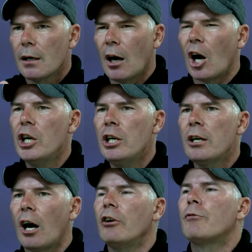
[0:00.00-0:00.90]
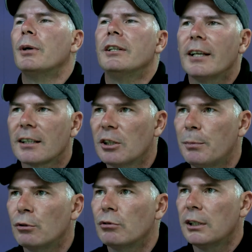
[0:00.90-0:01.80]

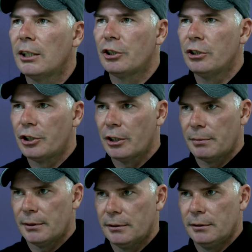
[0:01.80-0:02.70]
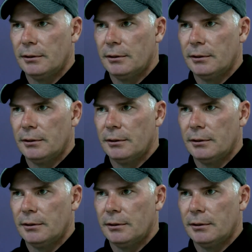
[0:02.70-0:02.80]
unpredictable relationship